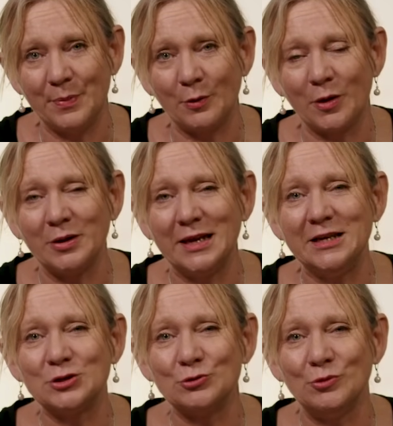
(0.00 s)
But we
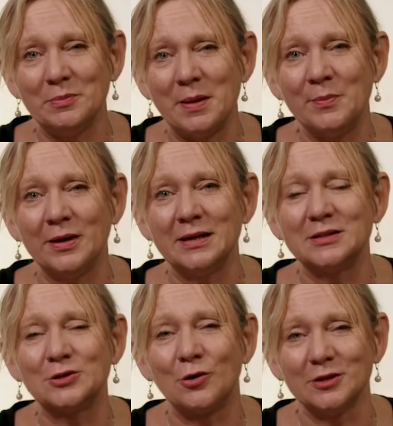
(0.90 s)
need to remember
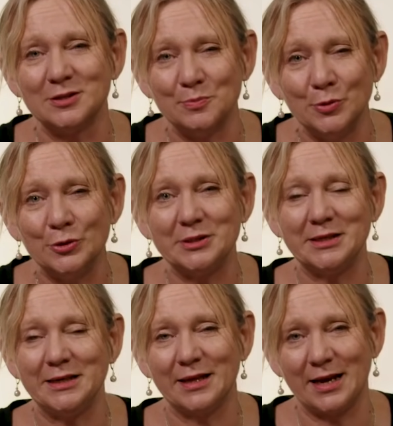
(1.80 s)
it's God's
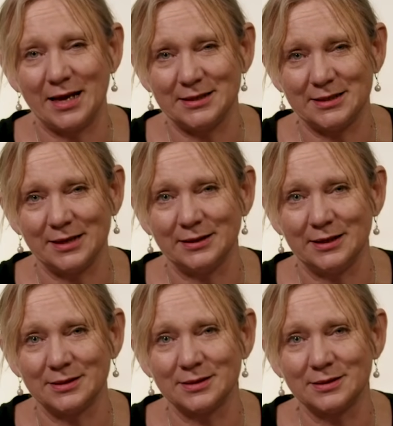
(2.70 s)
mercy that has done
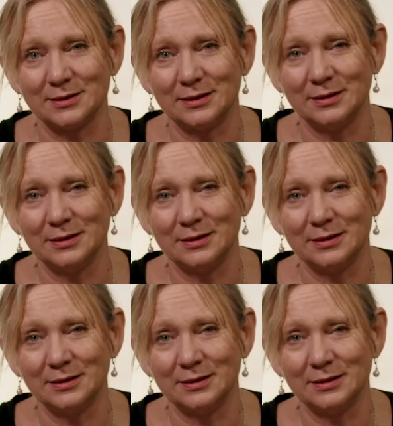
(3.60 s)
this.